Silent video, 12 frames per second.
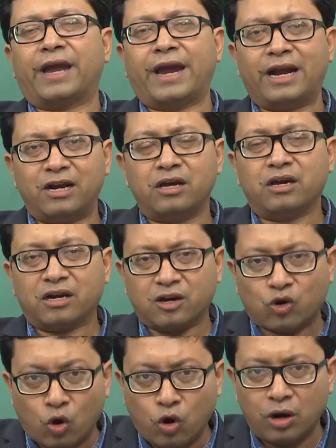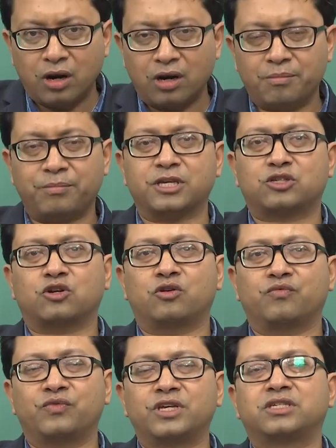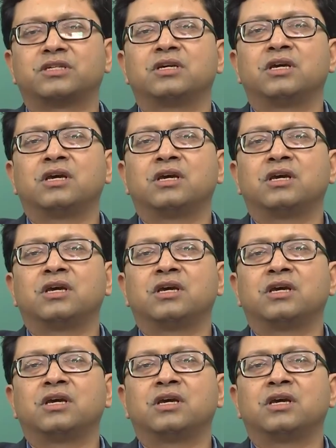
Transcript: end goal based on which